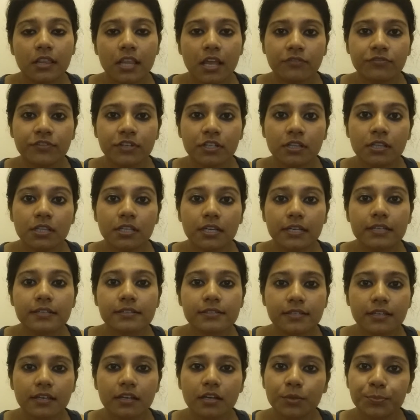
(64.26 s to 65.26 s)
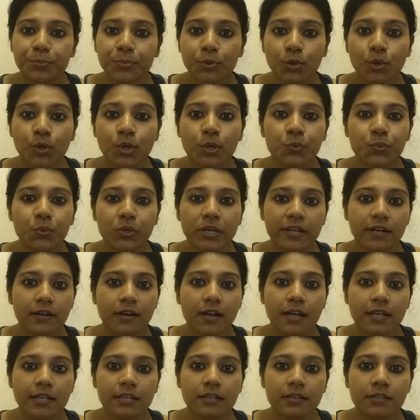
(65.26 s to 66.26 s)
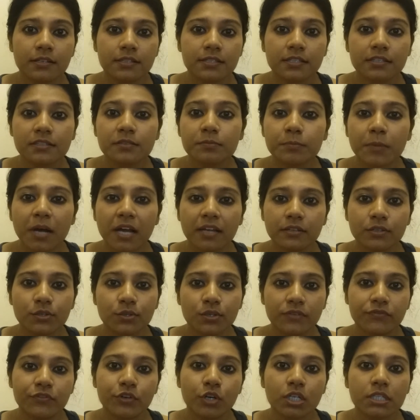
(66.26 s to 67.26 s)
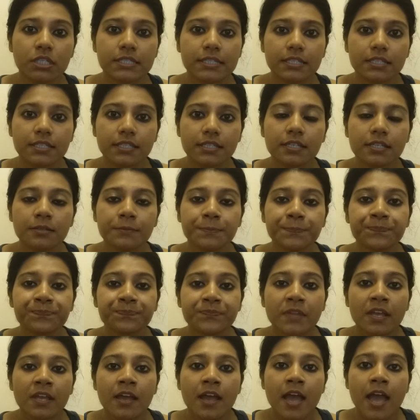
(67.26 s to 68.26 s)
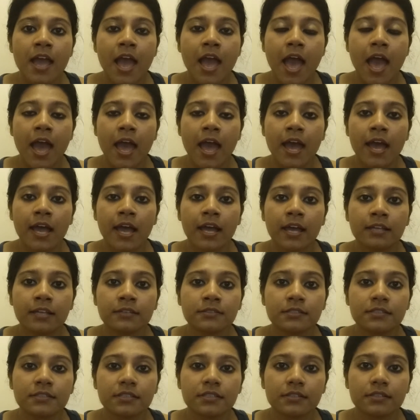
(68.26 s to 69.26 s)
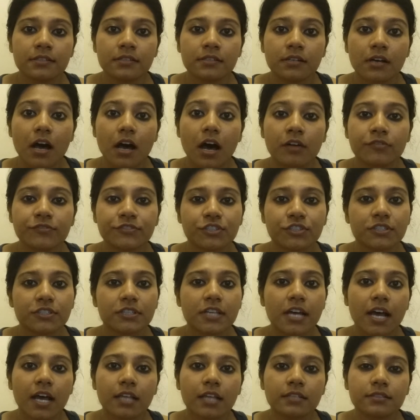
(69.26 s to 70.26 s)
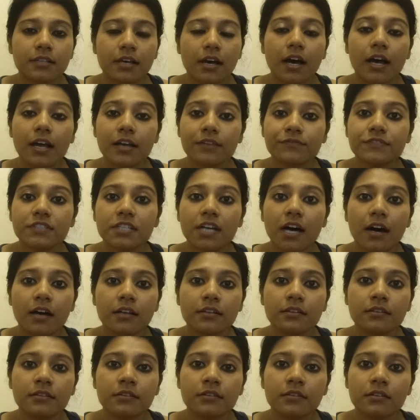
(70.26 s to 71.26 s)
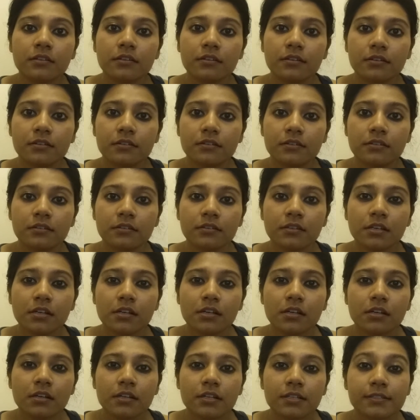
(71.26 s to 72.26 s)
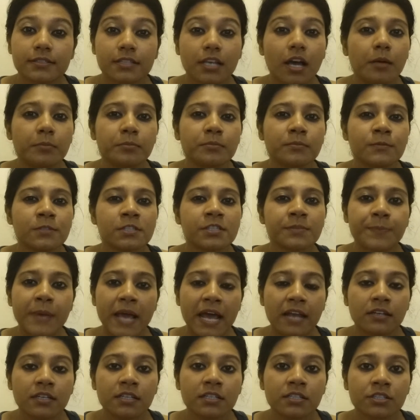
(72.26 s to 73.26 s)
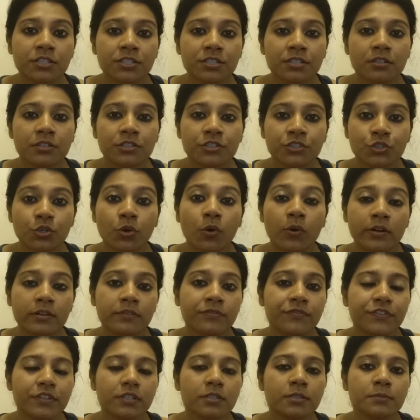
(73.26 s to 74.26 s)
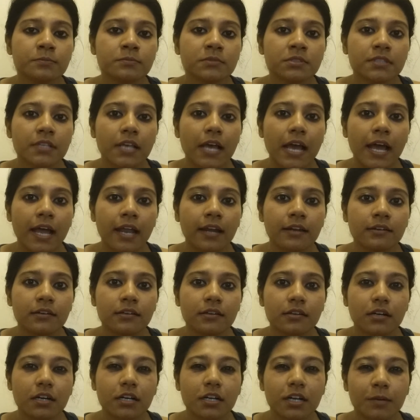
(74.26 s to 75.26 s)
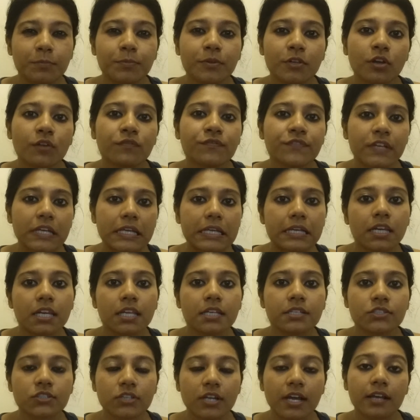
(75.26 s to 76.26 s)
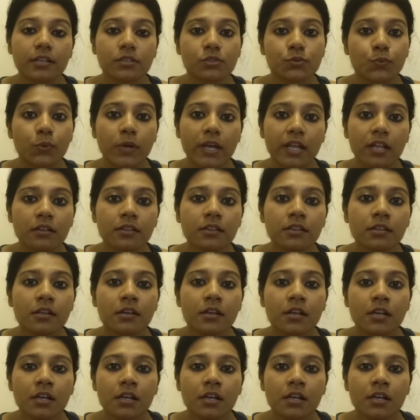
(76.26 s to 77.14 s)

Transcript: level in Singapore, where I did my university. And after that, I've done some Spanish short films and a couple of English as well